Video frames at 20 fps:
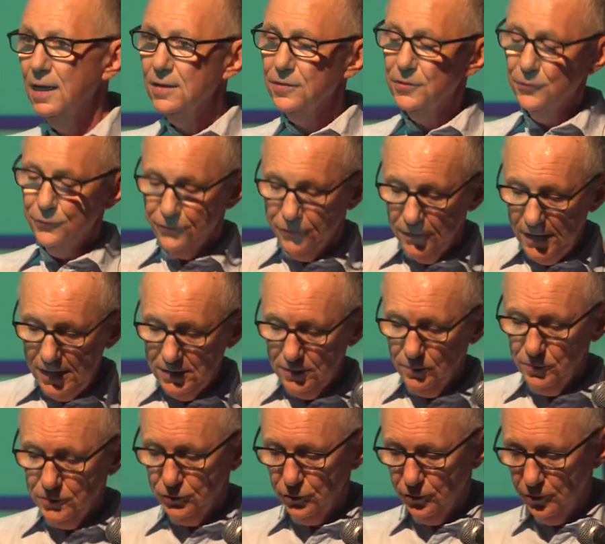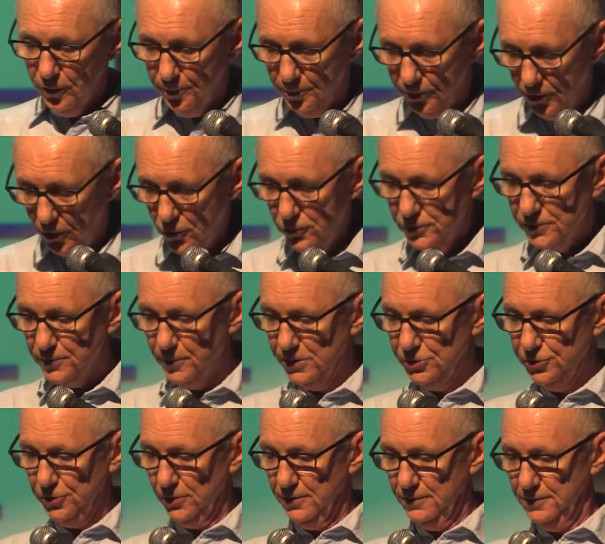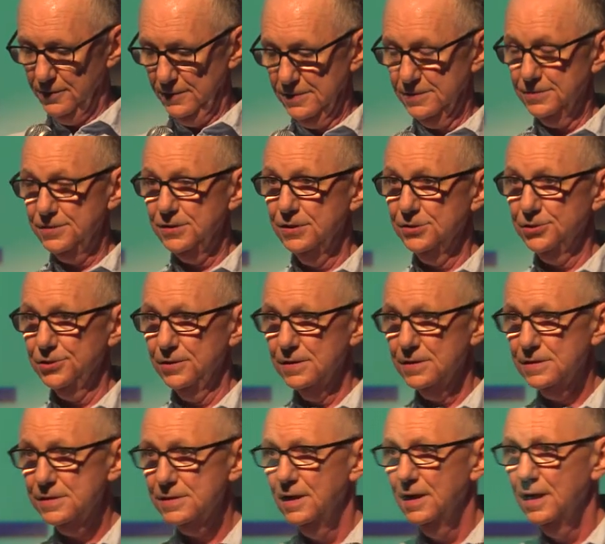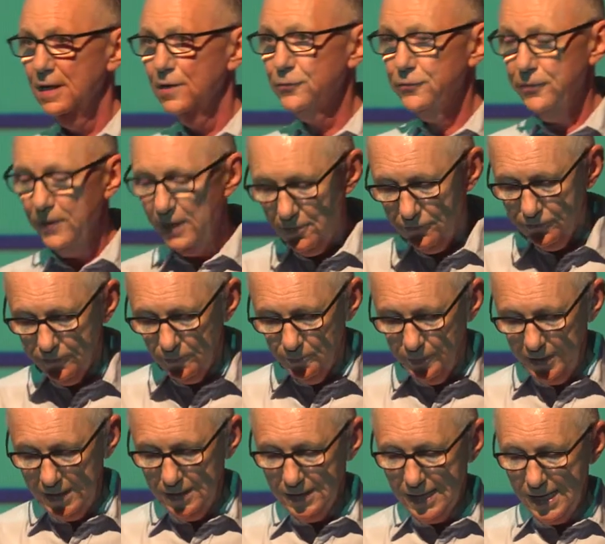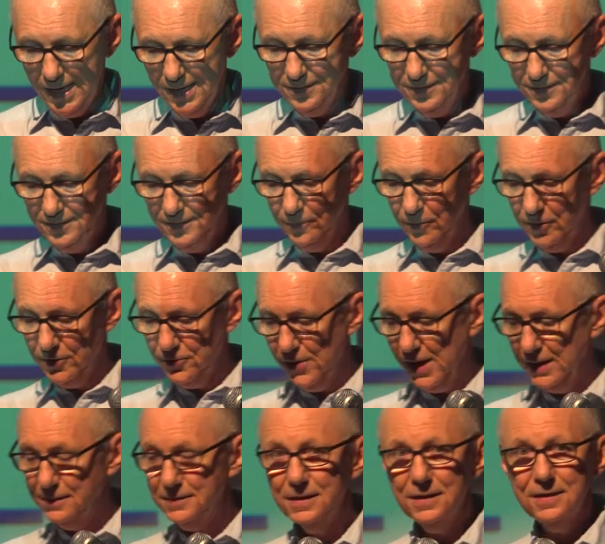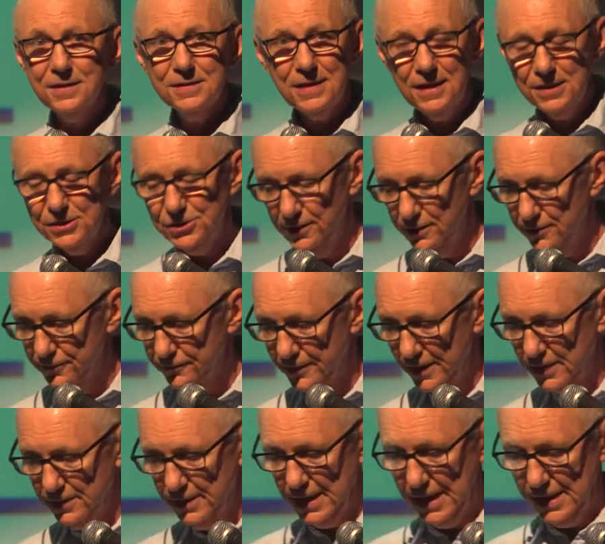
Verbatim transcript: The freedom to oppose majority decisions, far from being anti democratic, is actually the very